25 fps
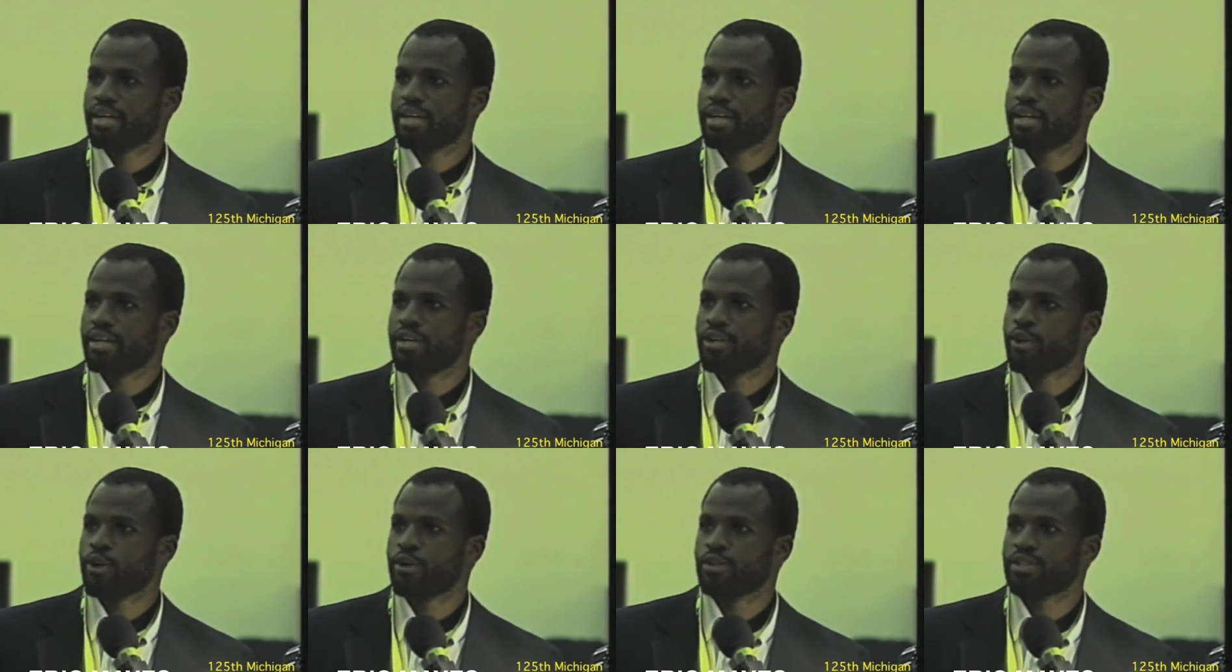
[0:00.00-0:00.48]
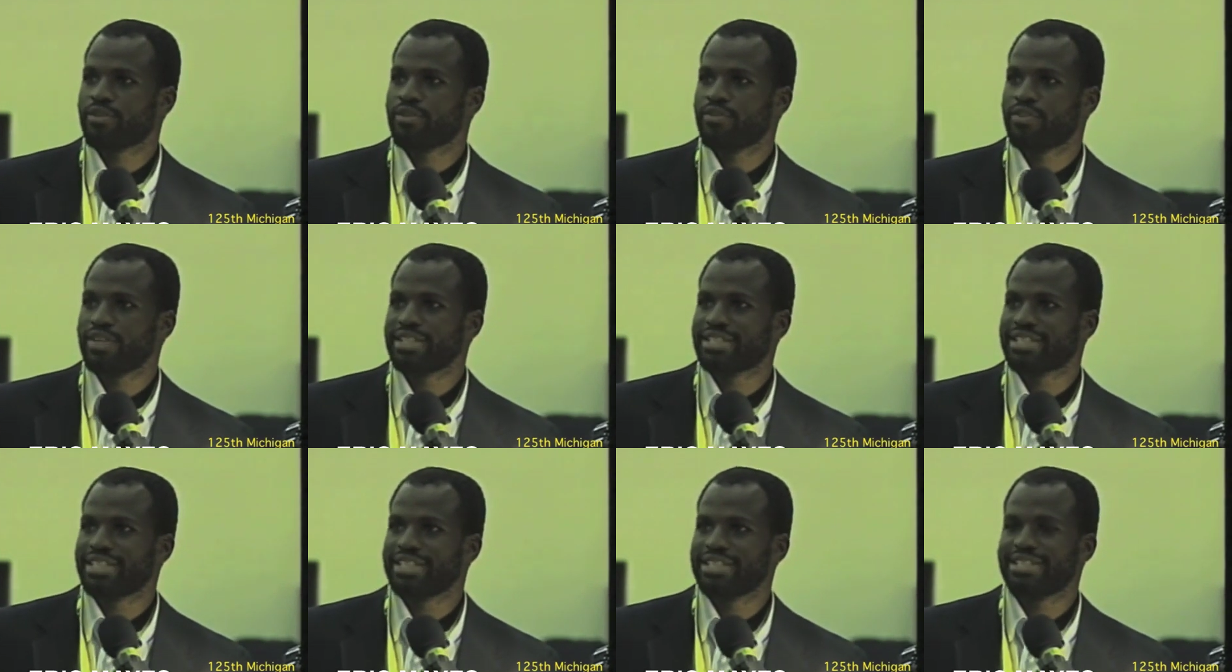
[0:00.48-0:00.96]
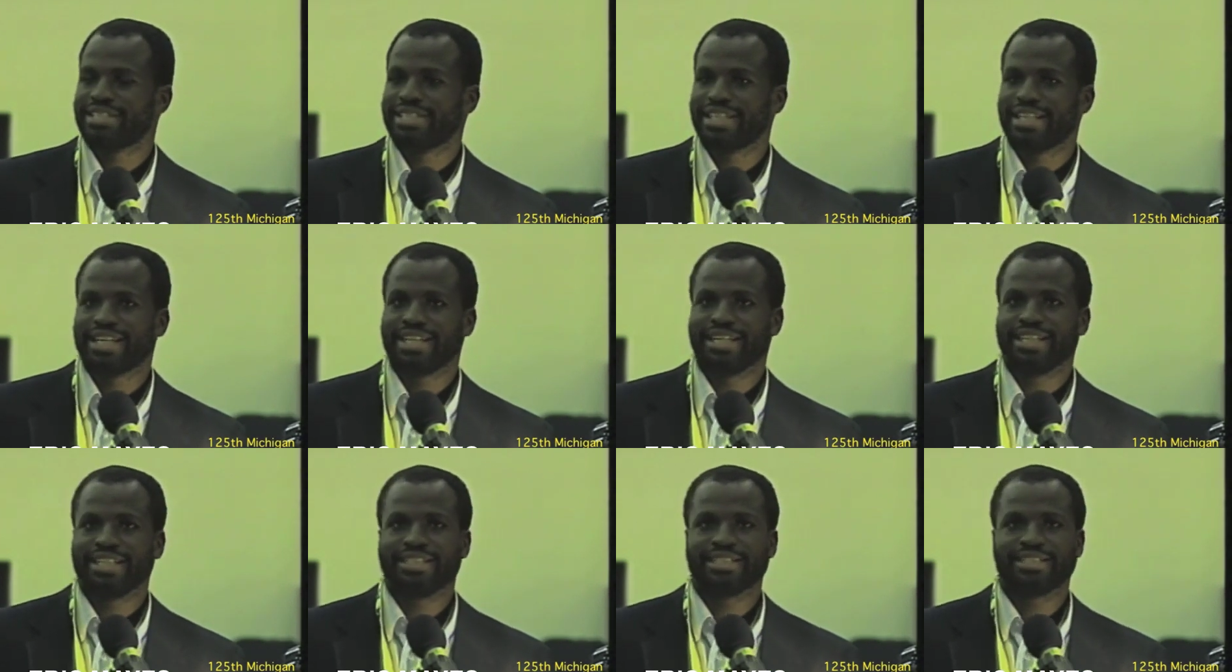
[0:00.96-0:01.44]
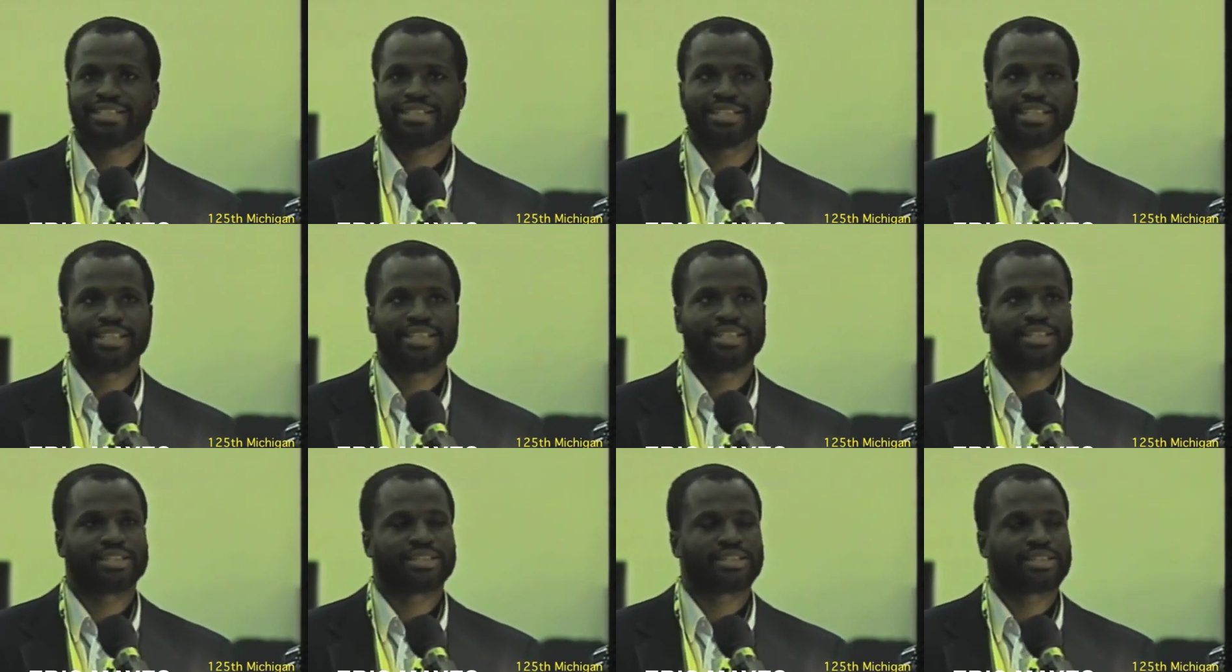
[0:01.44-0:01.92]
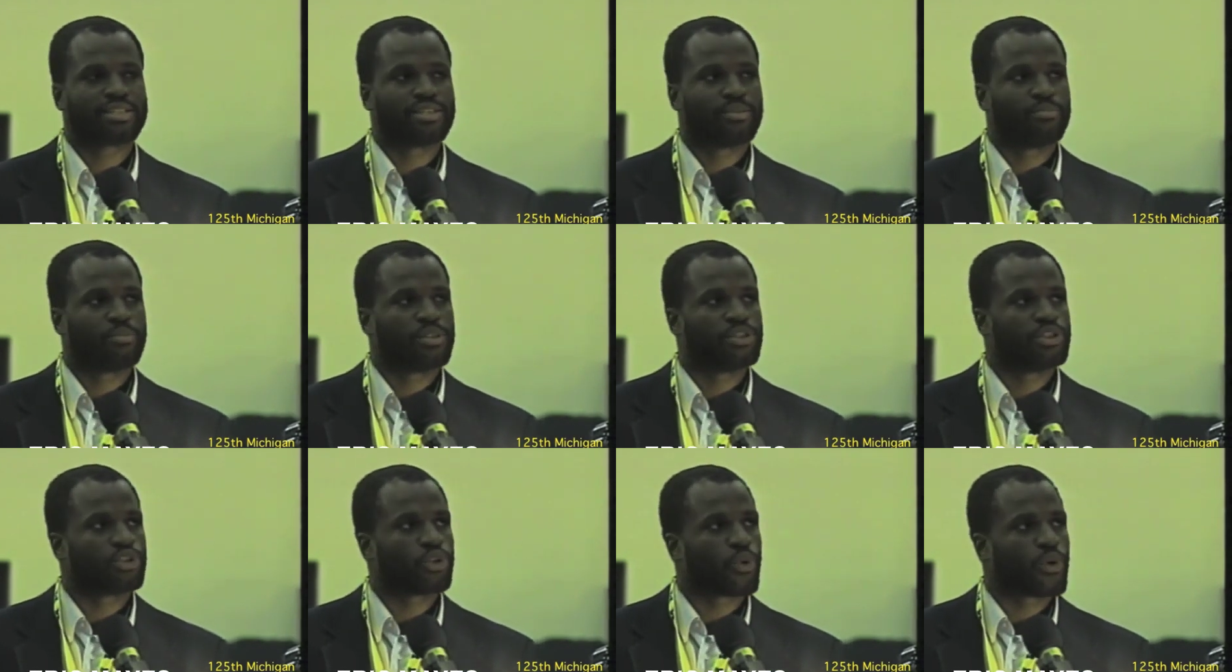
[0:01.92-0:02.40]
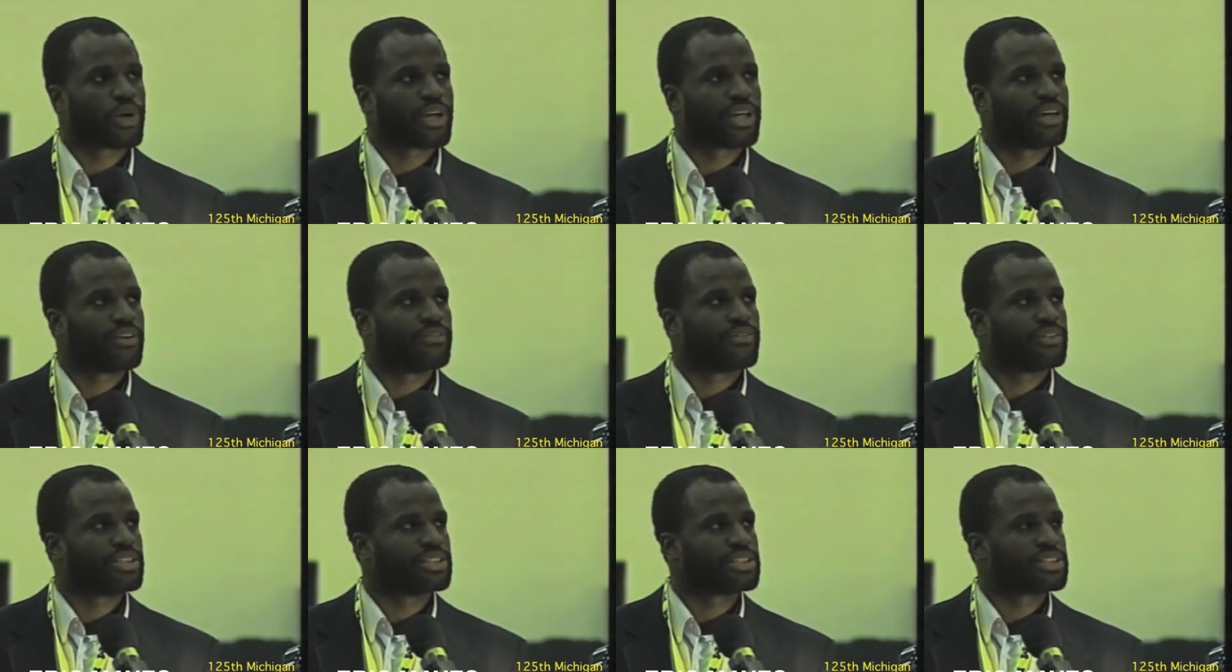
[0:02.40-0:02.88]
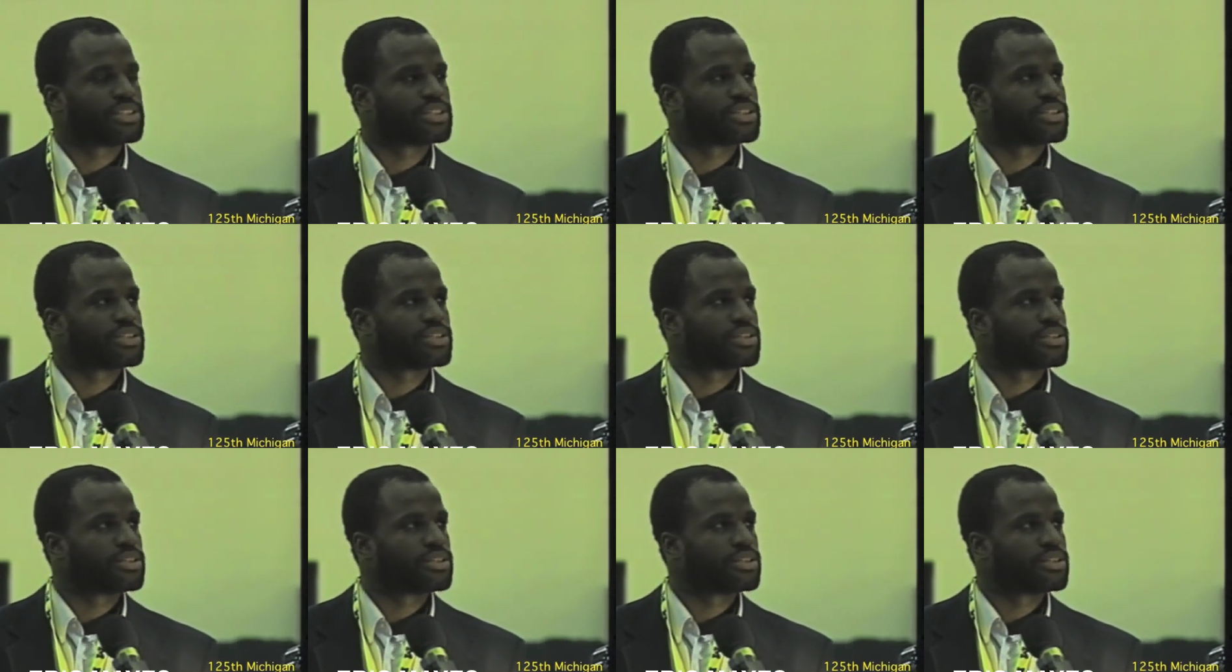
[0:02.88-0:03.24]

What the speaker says: those of us that sit in these seats, the majority of us